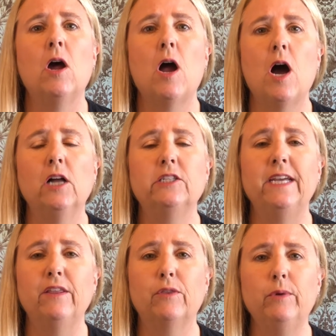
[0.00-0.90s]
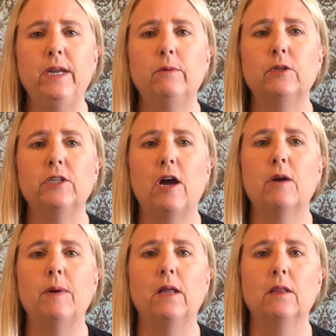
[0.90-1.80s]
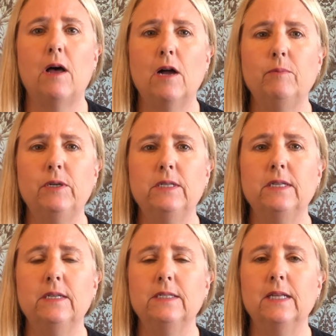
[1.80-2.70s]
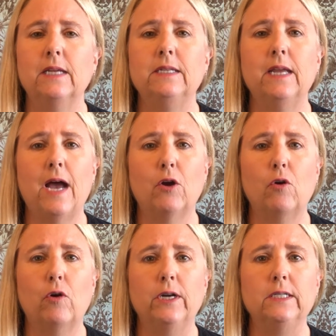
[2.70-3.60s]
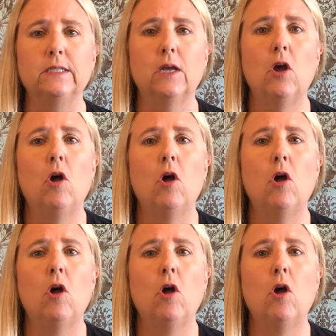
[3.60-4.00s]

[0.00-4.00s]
On day three, we'll talk about logbooks and selecting categories.